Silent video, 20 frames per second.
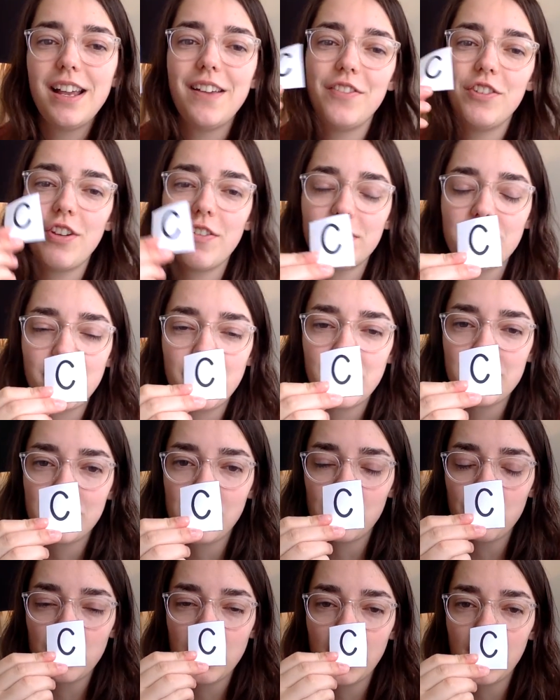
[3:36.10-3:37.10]
If you have something that
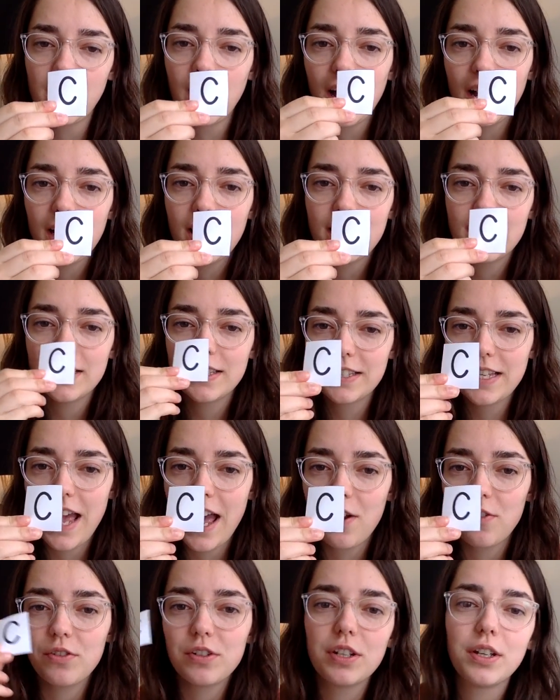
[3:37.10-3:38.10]
starts with a K
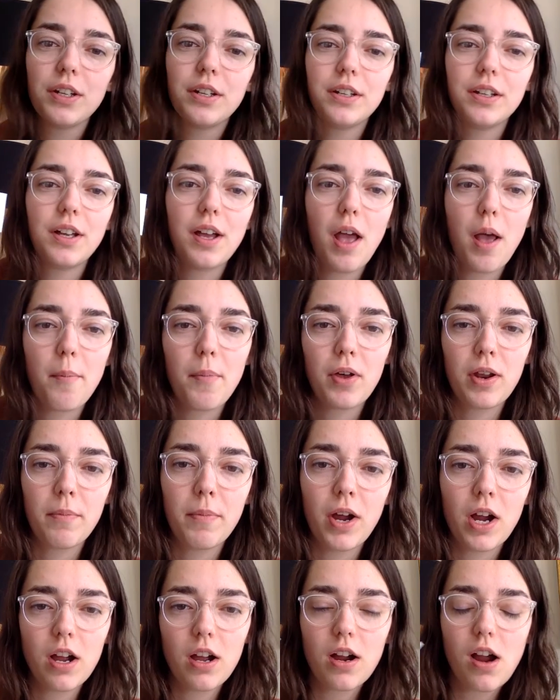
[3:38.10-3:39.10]
sound, put a
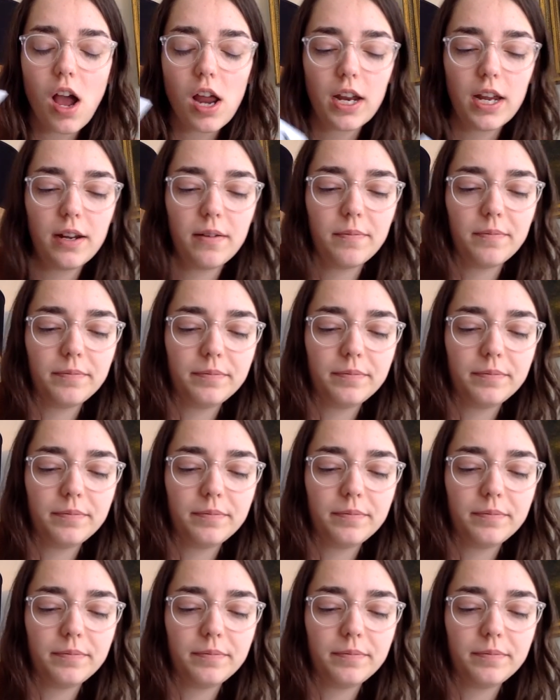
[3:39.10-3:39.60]
marker on it.